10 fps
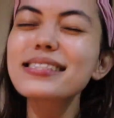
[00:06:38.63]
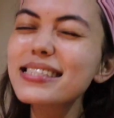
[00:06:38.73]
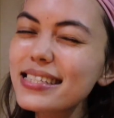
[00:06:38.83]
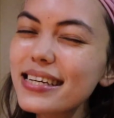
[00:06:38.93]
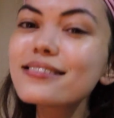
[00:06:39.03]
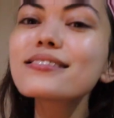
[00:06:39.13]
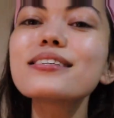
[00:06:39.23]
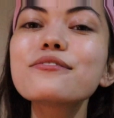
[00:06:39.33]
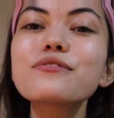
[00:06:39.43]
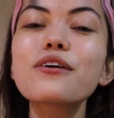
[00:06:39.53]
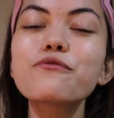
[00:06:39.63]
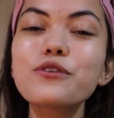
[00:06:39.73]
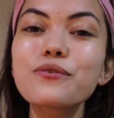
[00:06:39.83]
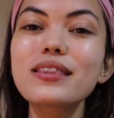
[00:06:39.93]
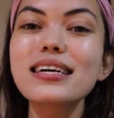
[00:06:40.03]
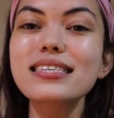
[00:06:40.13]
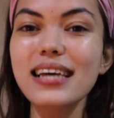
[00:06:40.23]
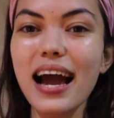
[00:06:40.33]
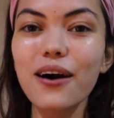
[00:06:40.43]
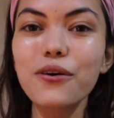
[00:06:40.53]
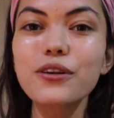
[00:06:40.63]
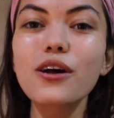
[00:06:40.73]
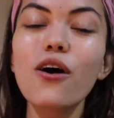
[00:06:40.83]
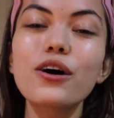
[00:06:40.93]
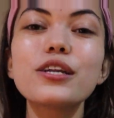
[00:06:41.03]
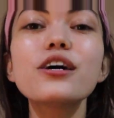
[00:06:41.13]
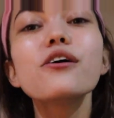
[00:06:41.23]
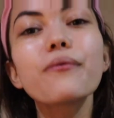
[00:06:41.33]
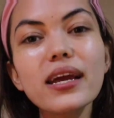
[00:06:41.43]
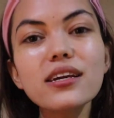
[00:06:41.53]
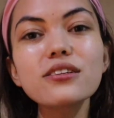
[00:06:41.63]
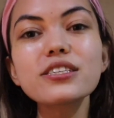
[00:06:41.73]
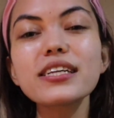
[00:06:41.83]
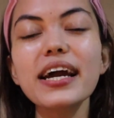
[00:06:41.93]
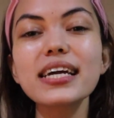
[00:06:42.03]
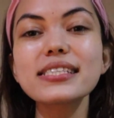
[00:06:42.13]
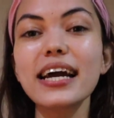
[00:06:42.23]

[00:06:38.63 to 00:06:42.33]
I did leave a few things out on regular nights.